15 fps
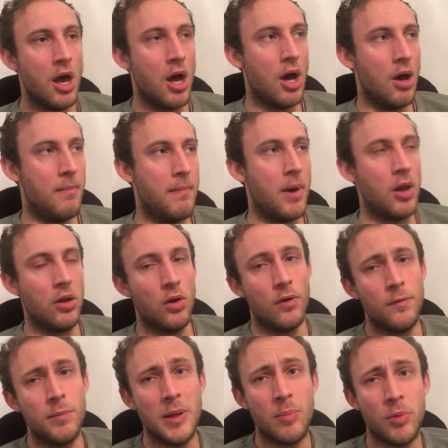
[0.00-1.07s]
A lot
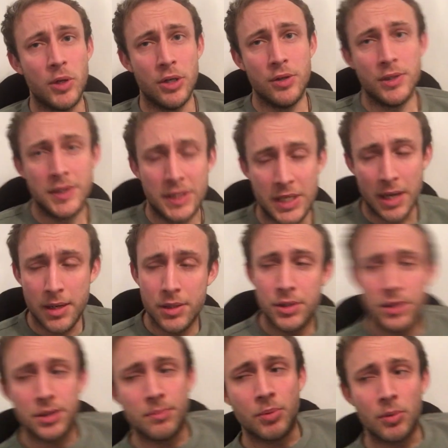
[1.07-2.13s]
of people use
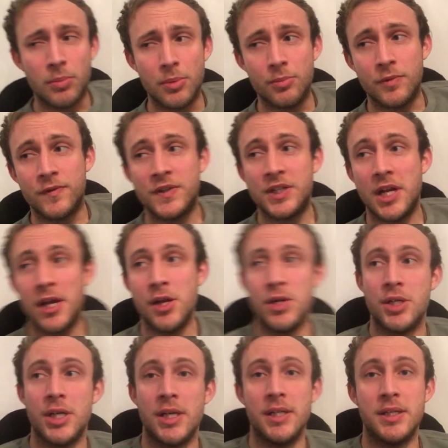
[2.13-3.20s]
sage. The problem with
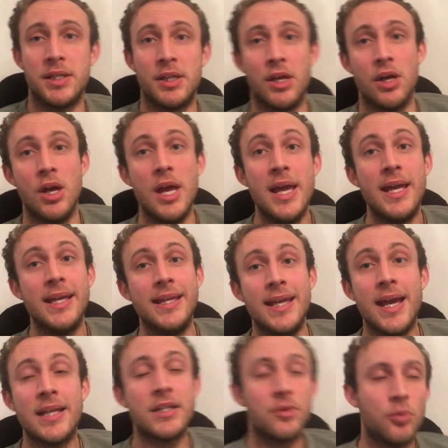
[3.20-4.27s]
sage is that,
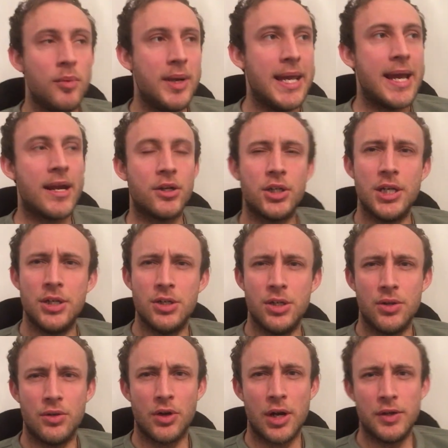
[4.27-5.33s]
yes, we actually do
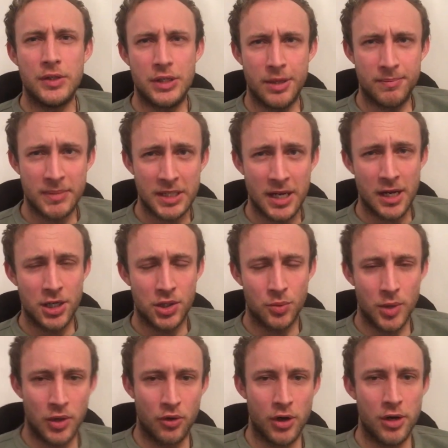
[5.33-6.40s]
grow some sage.
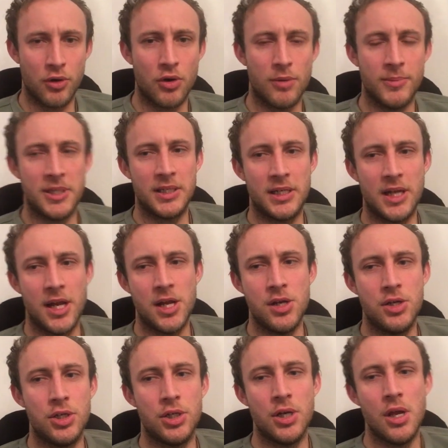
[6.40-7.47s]
We grow common
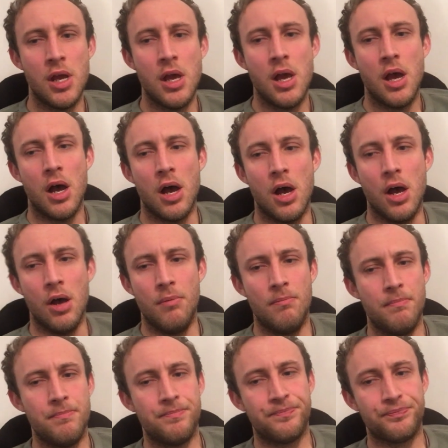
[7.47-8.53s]
sage.
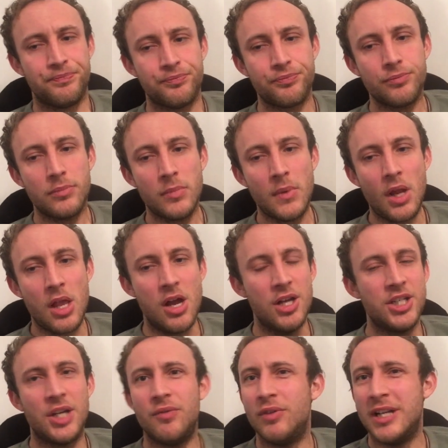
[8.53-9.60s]
I
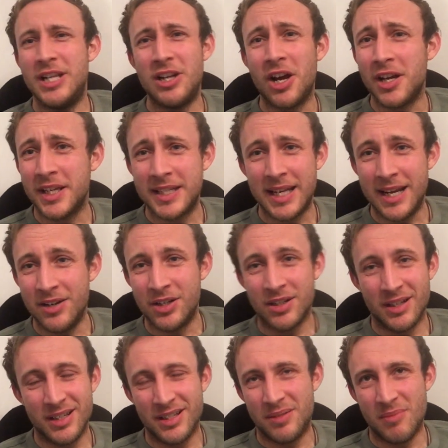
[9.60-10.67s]
don't really like sage.
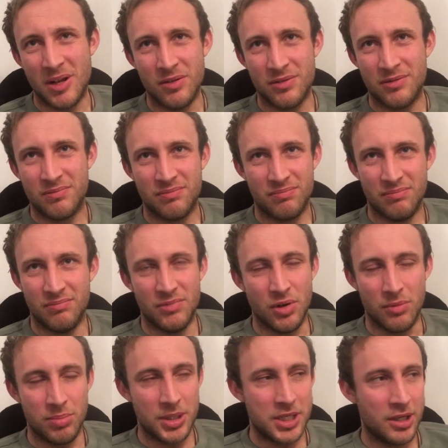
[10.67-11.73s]
It smells
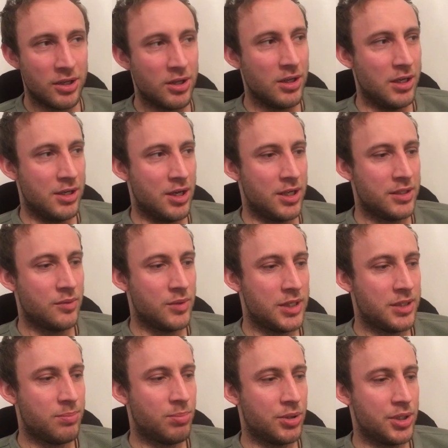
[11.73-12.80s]
not particularly nice when
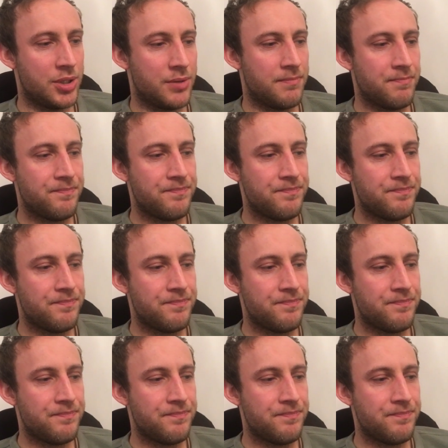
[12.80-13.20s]
it's burnt.